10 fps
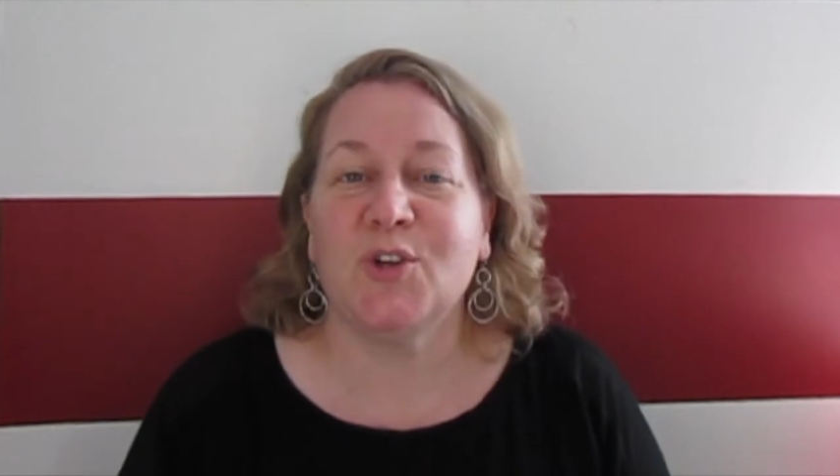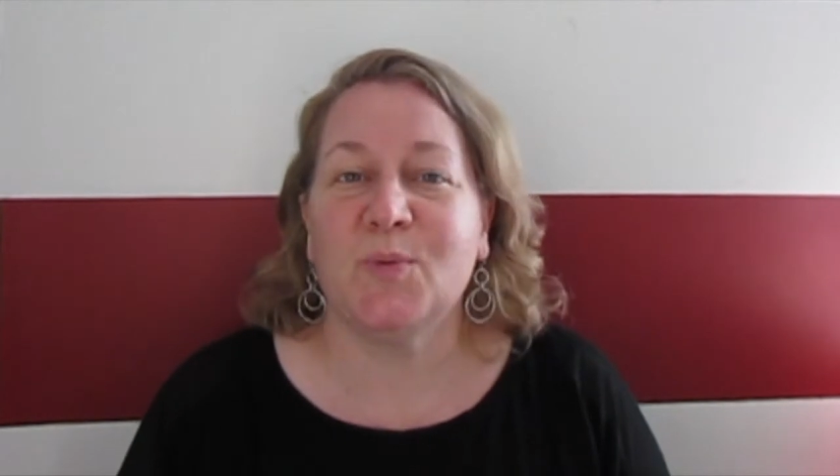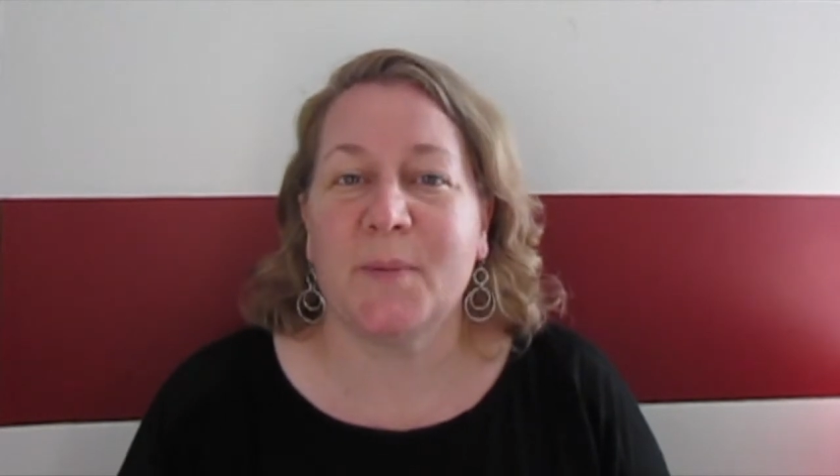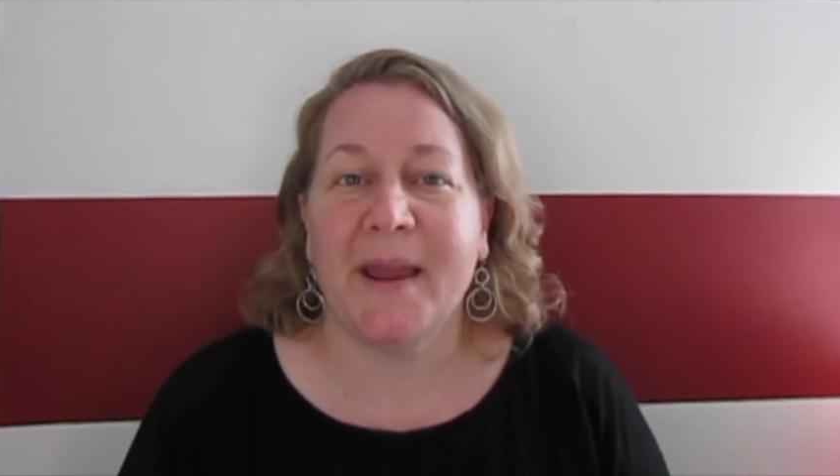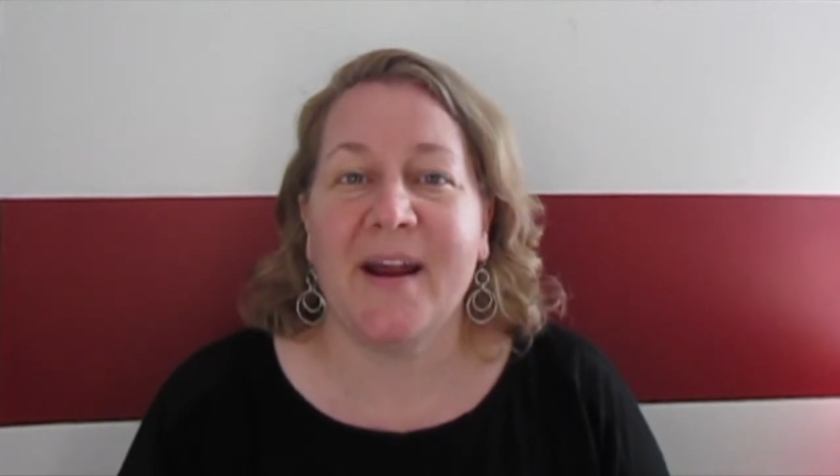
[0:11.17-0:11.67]
To
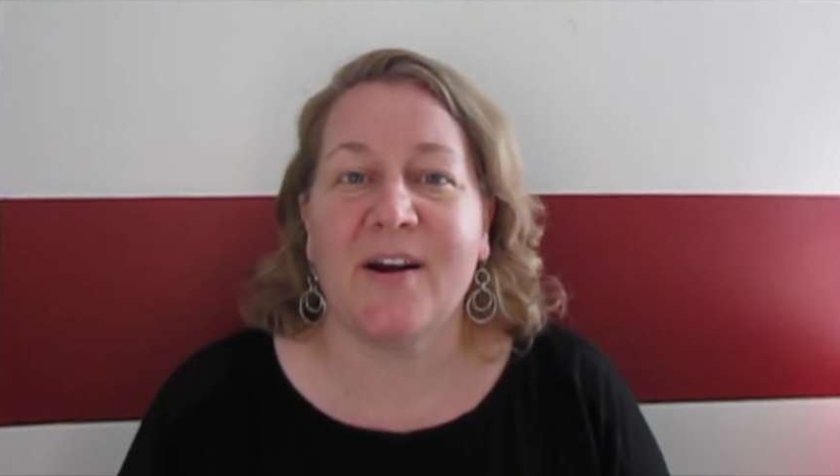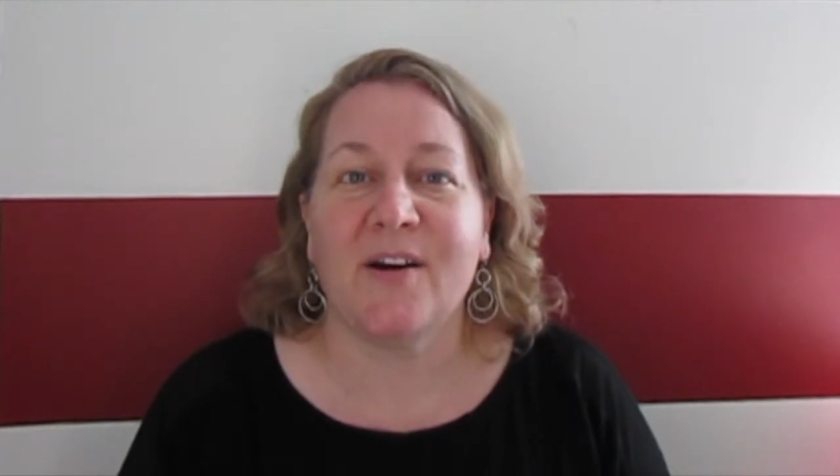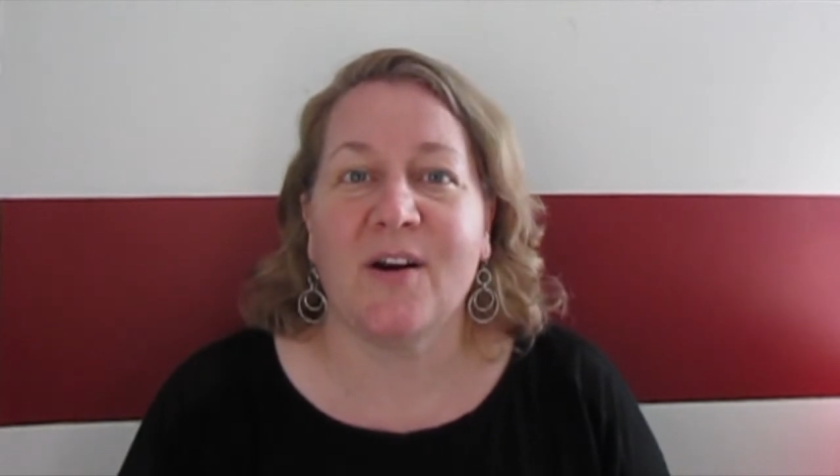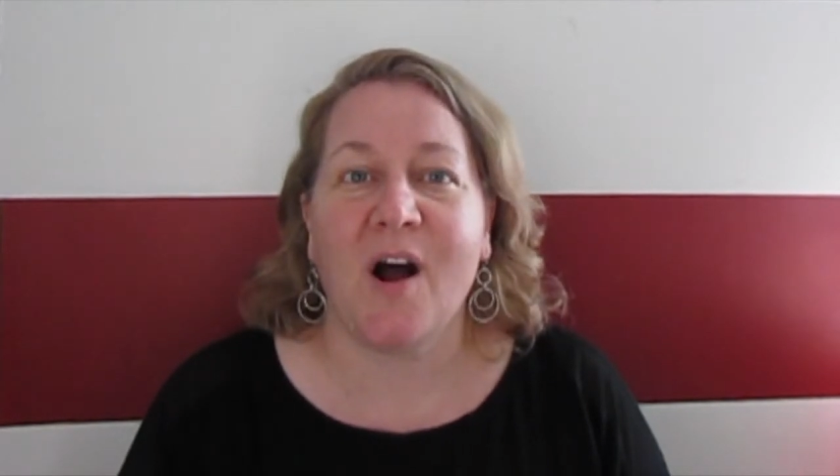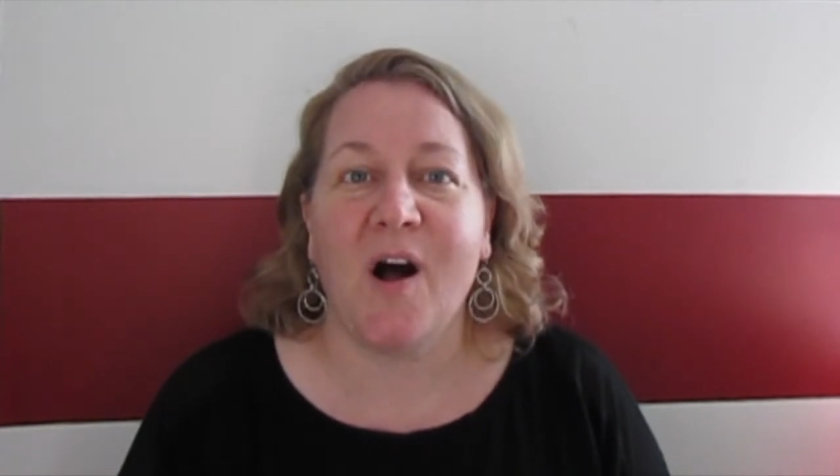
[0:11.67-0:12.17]

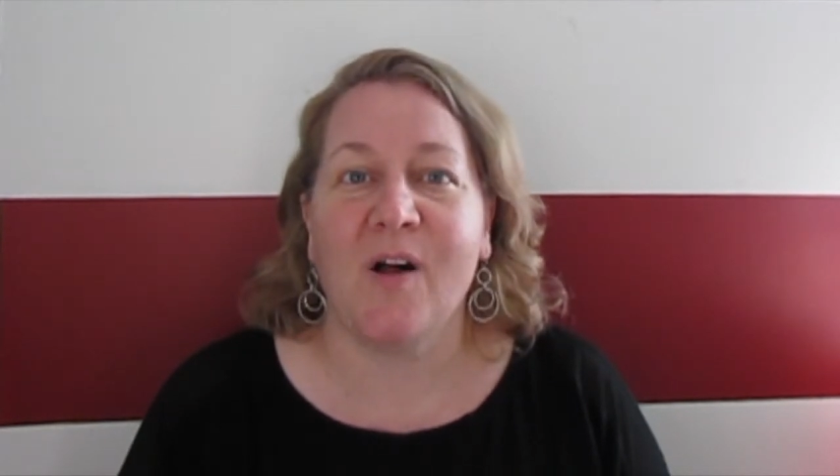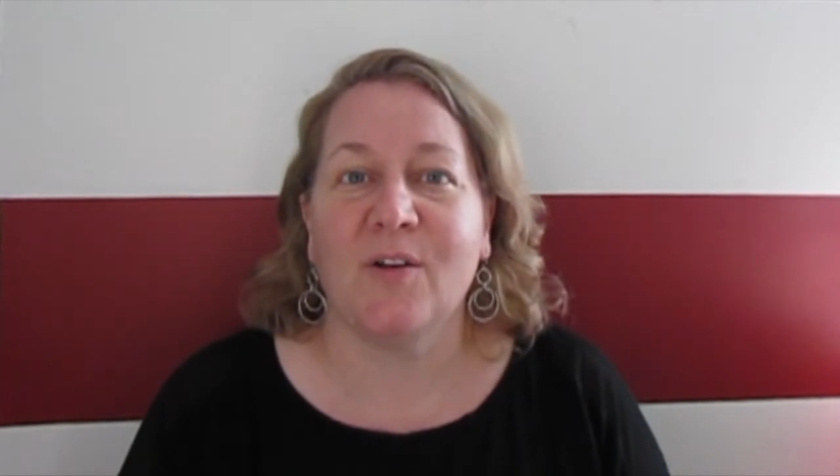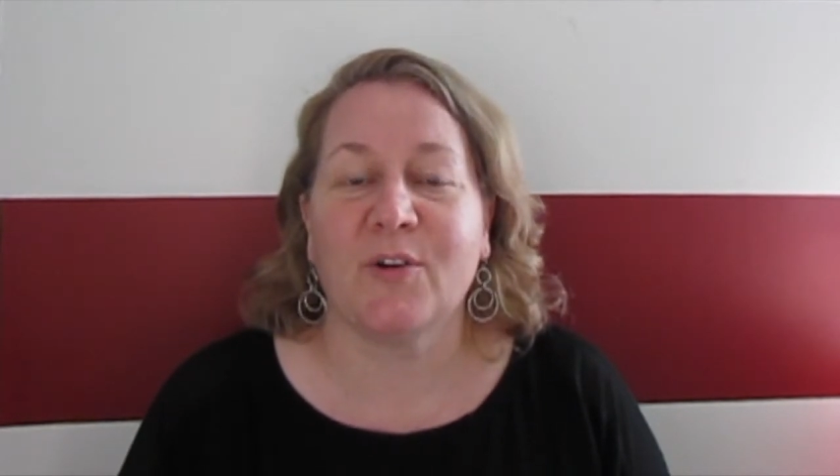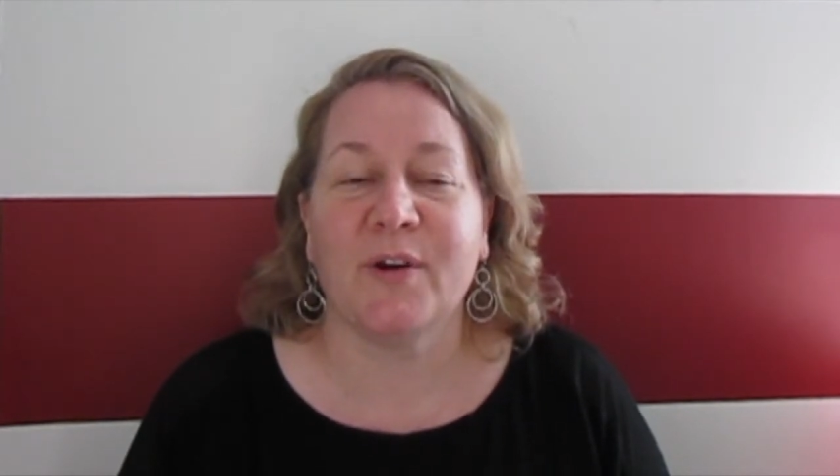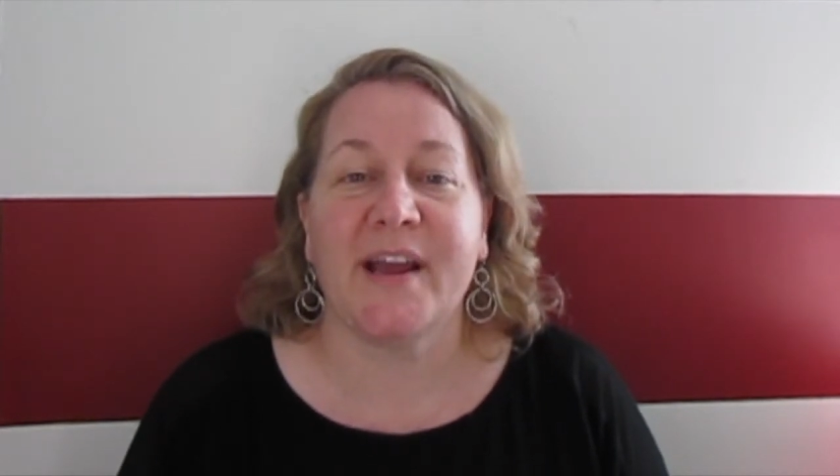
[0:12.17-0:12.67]
prepare,
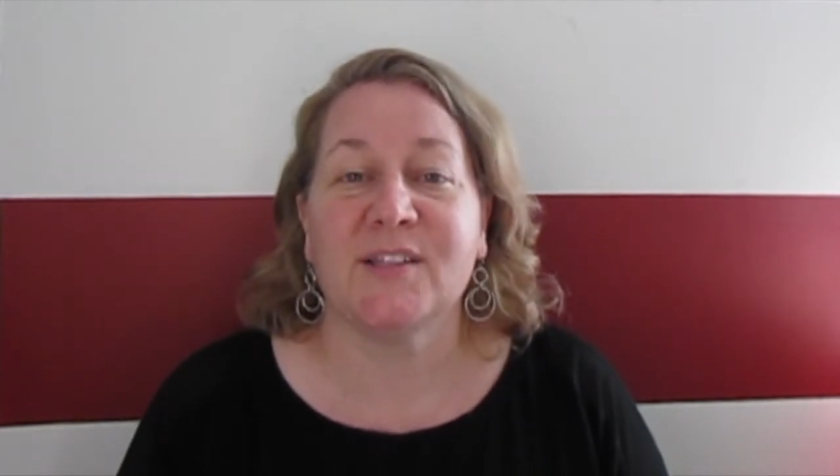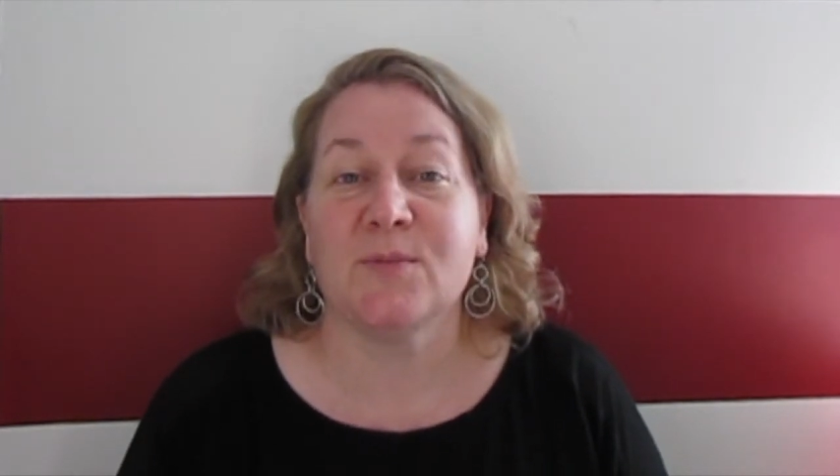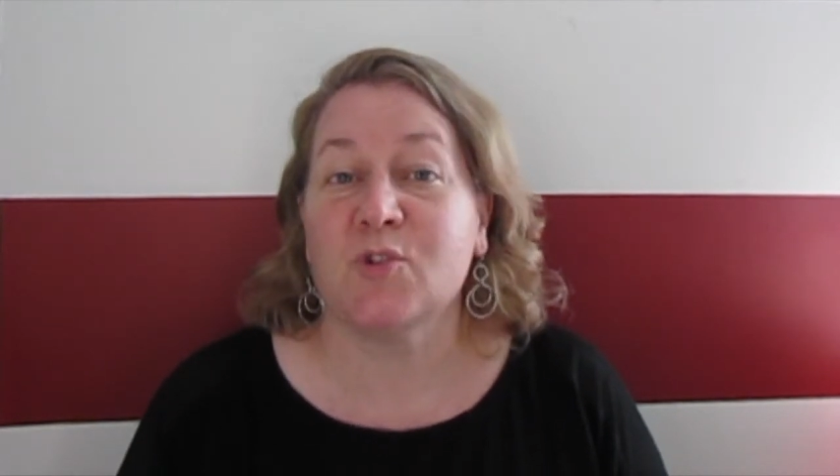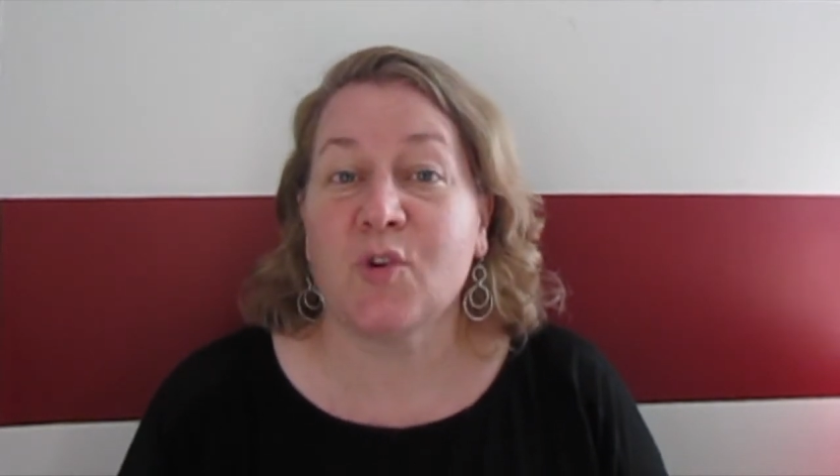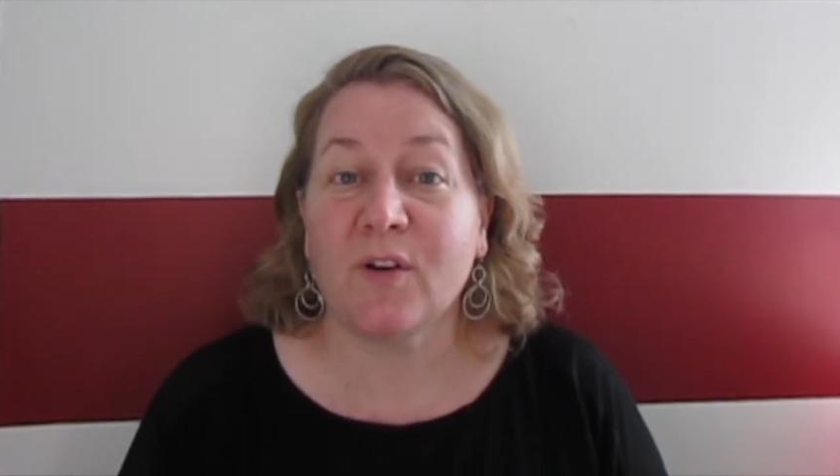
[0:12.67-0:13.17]
I'll create
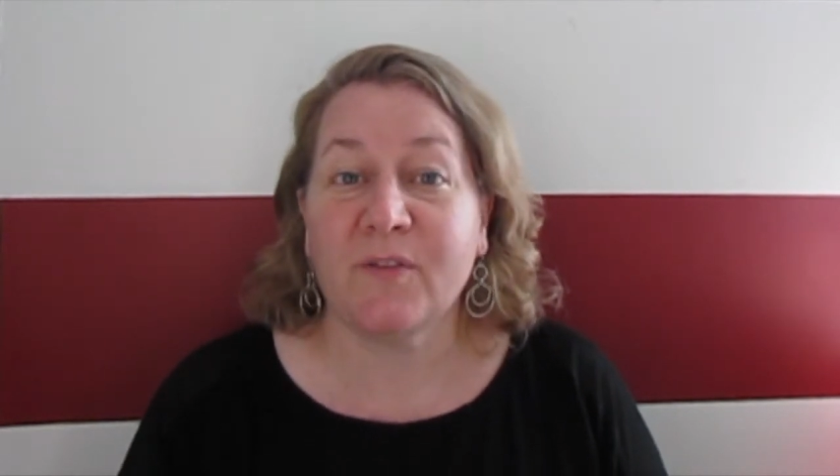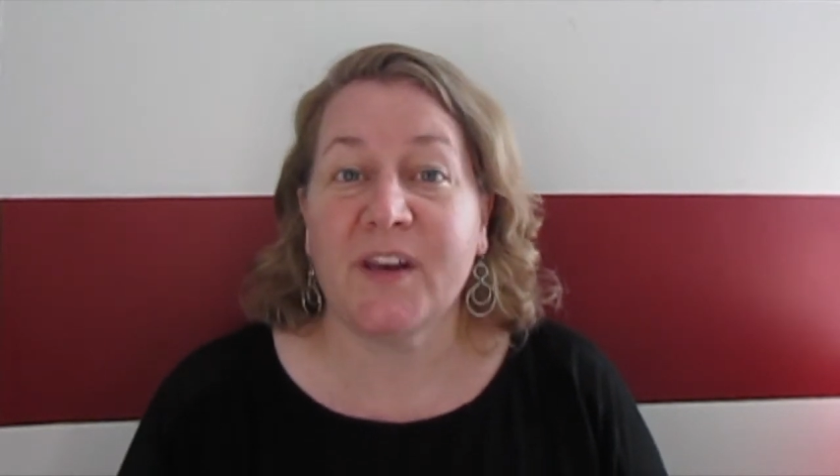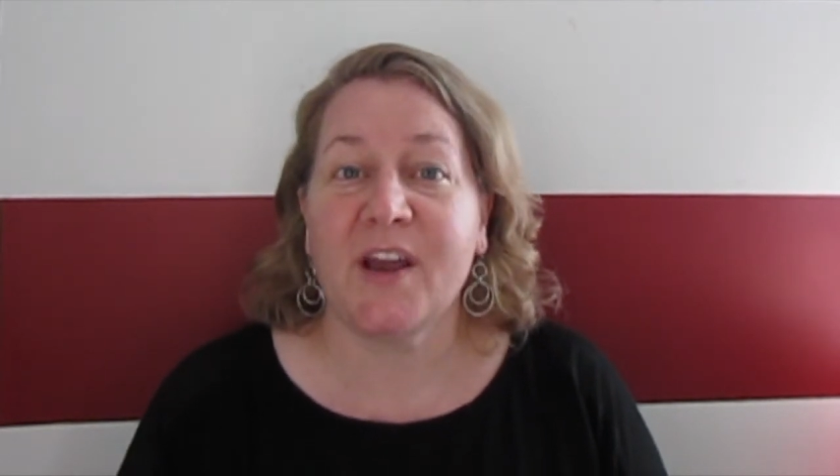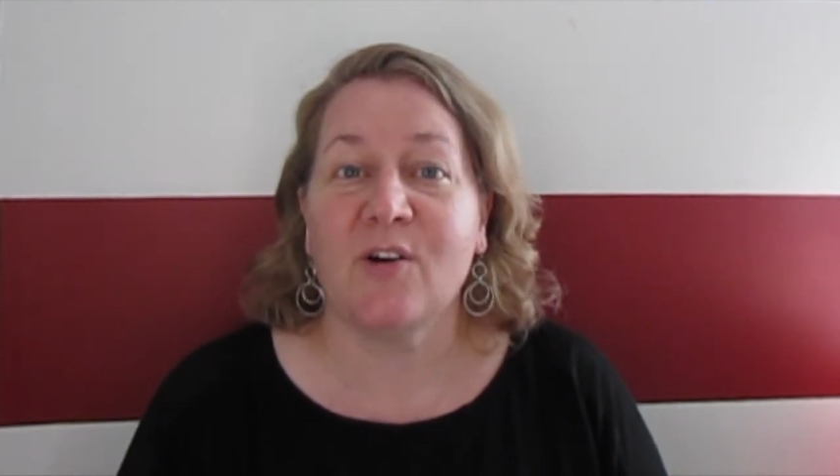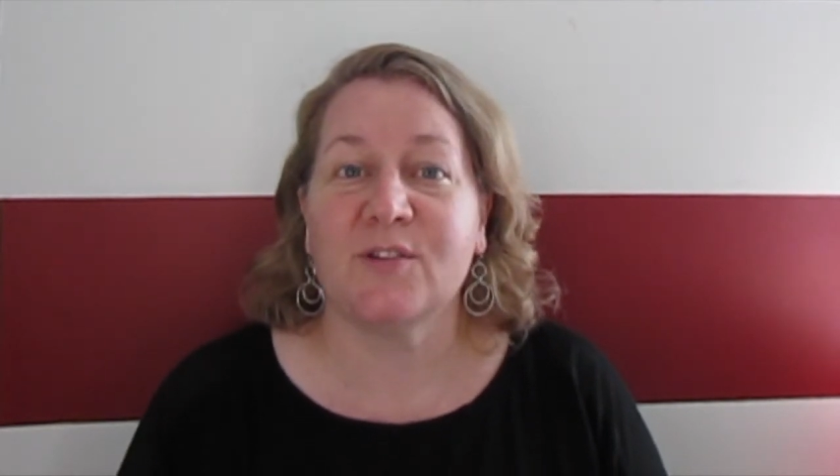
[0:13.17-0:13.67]
some short
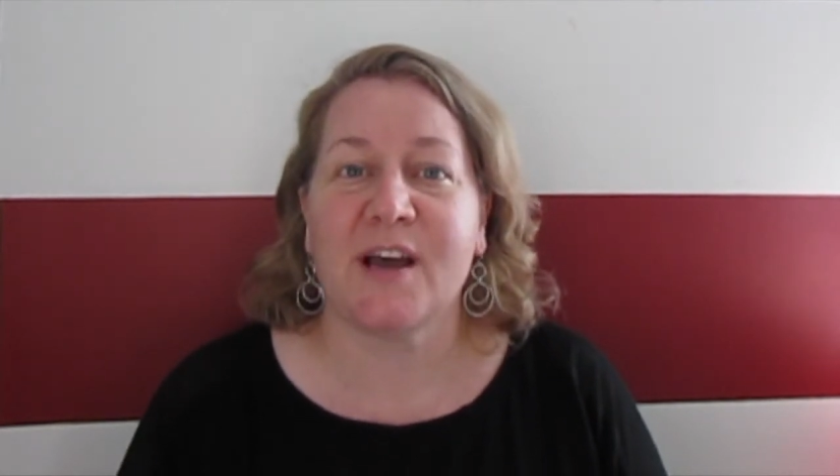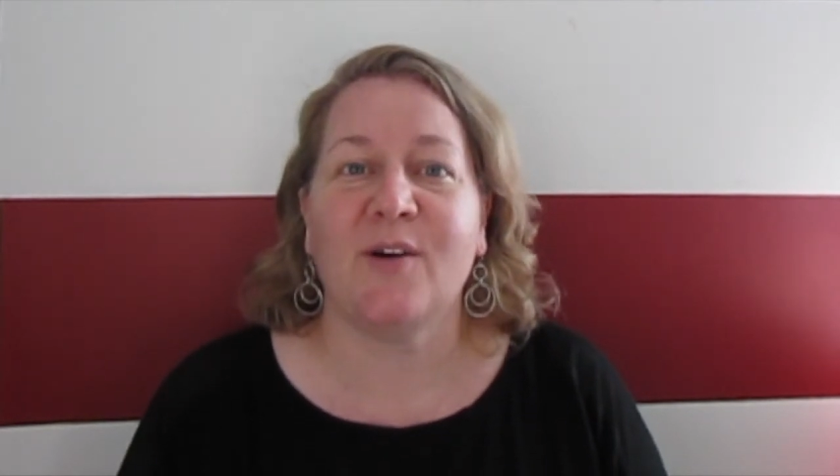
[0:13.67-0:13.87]
videos